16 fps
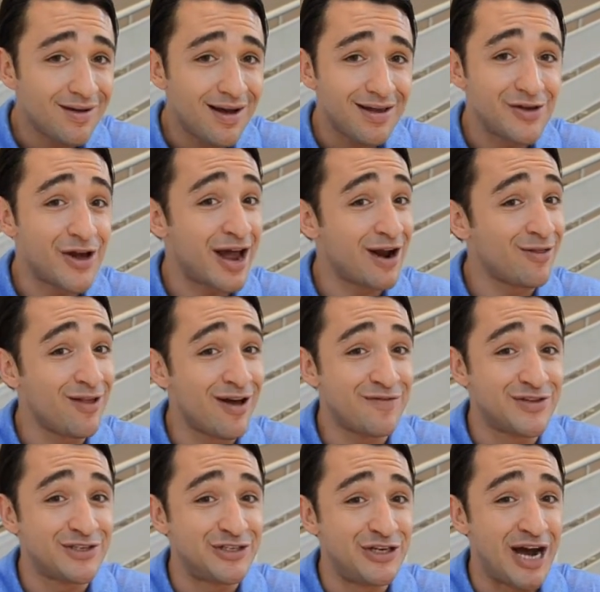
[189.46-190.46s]
You gotta love
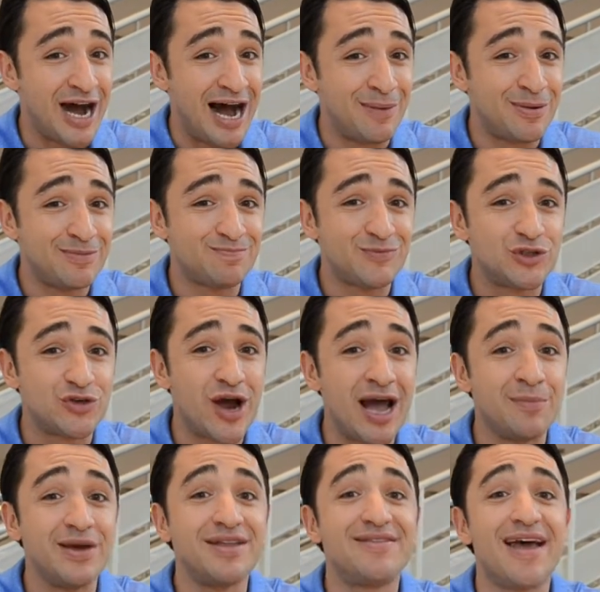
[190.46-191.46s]
this job.
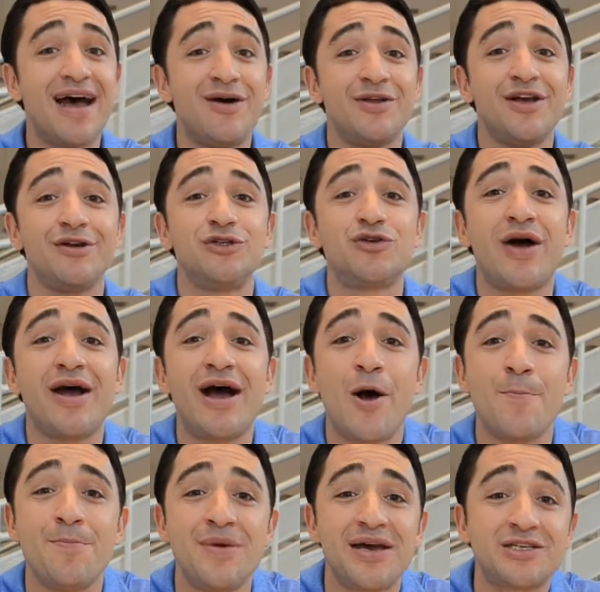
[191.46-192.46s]
Tribe, get down here, try
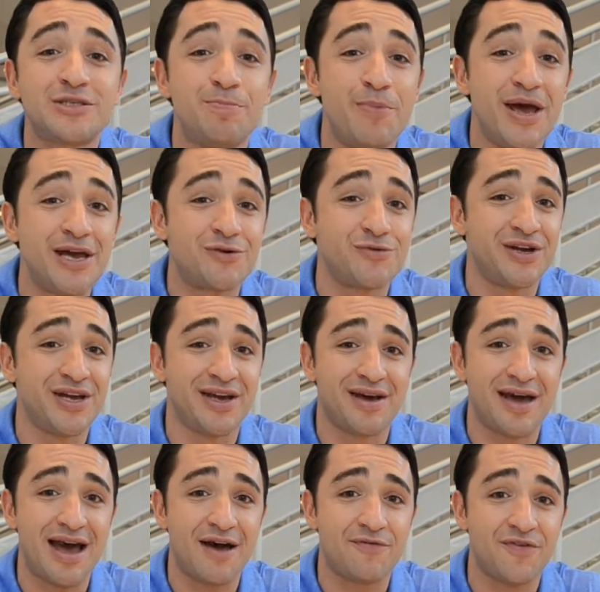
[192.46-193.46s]
out Mix Bakery and
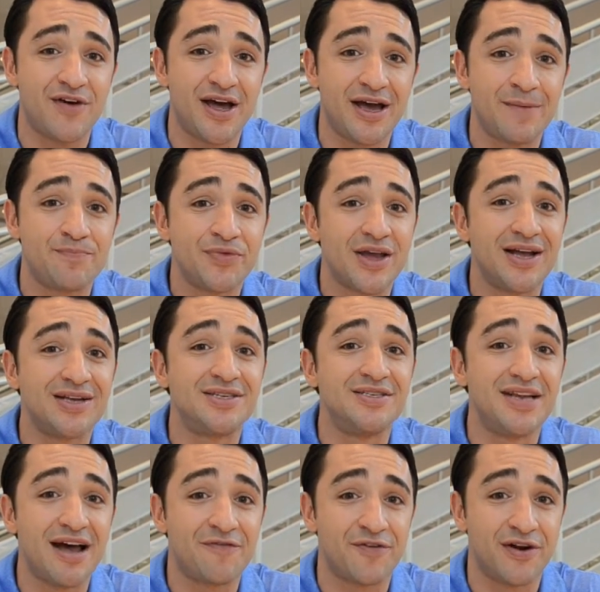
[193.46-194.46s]
Cafe. It's
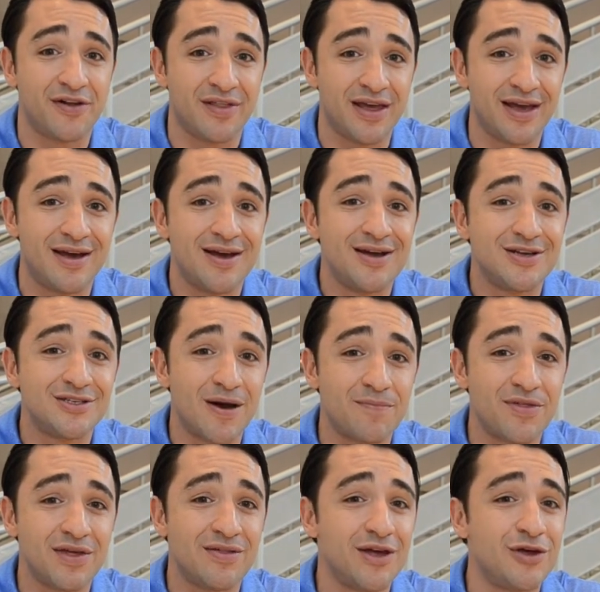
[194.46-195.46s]
definitely
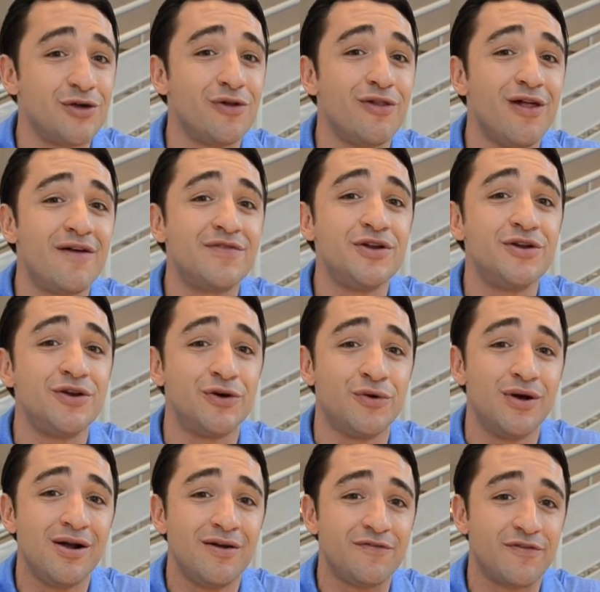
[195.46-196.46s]
something that you'll love to
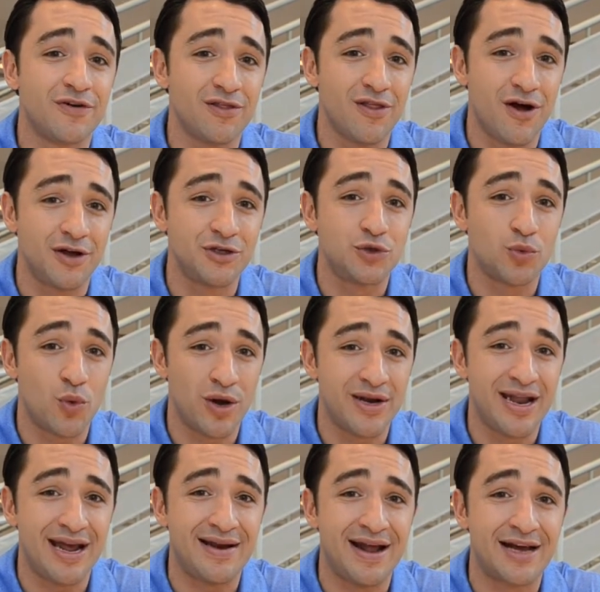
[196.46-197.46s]
do for lunch one
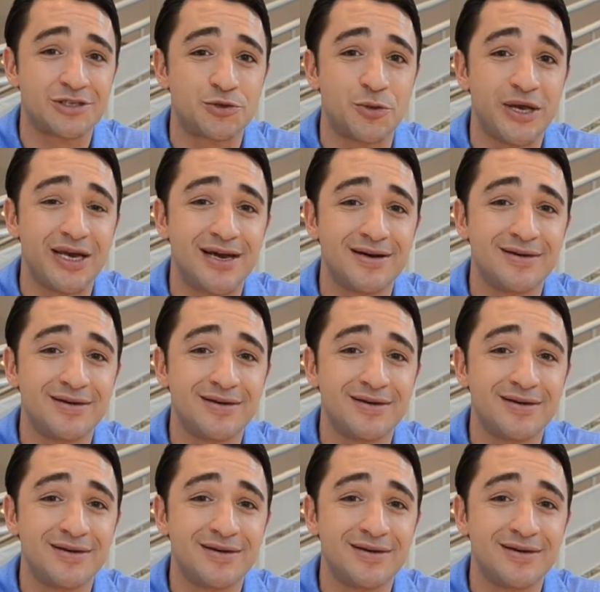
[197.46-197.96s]
day next week.